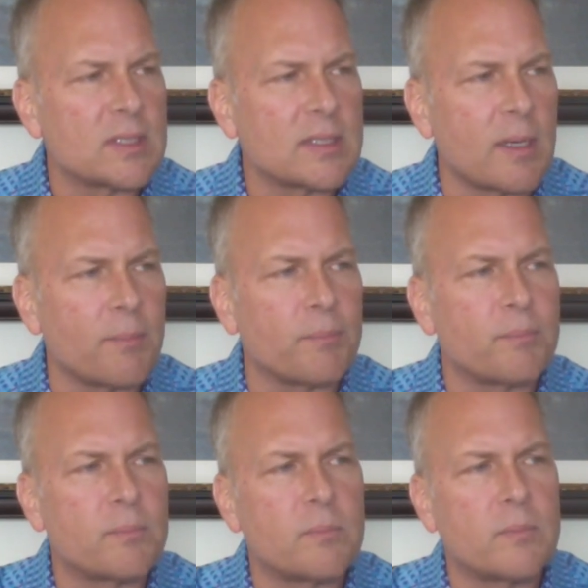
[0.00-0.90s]

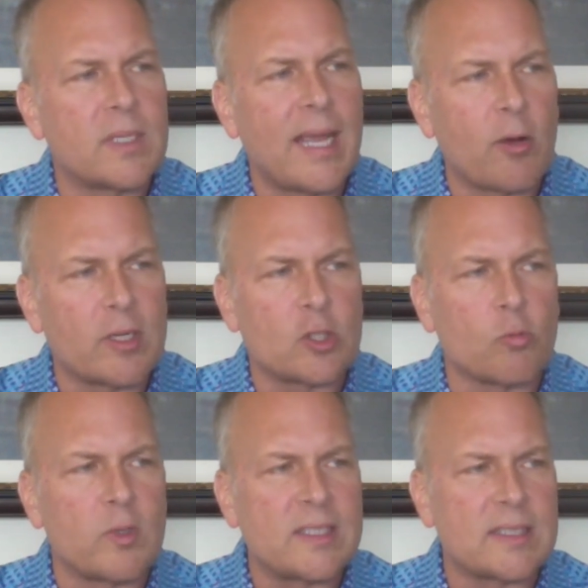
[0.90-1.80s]
some
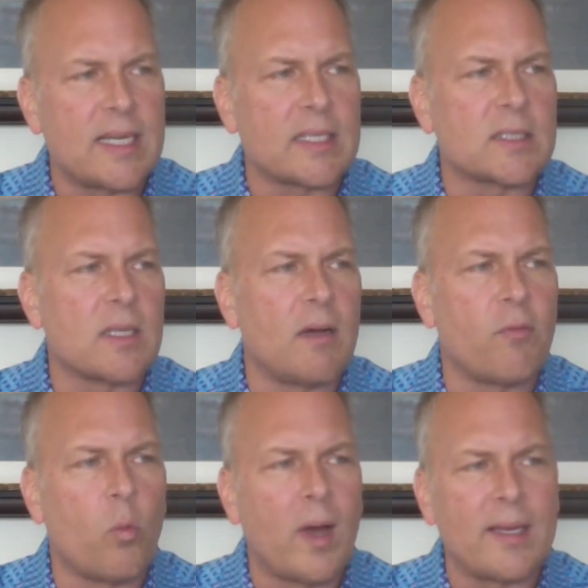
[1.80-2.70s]
characteristics
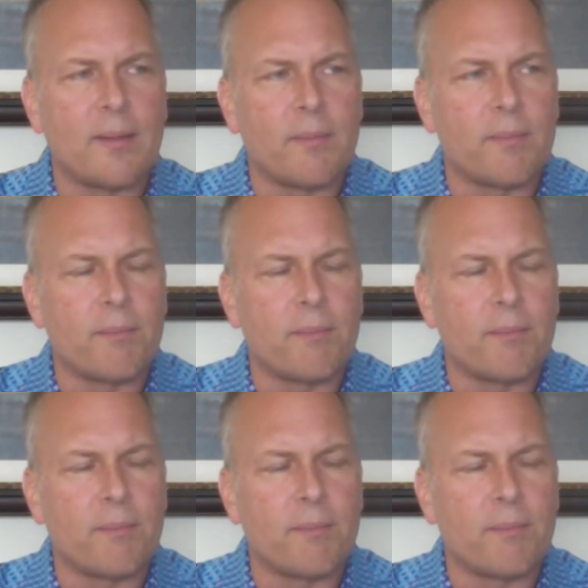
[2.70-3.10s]
of what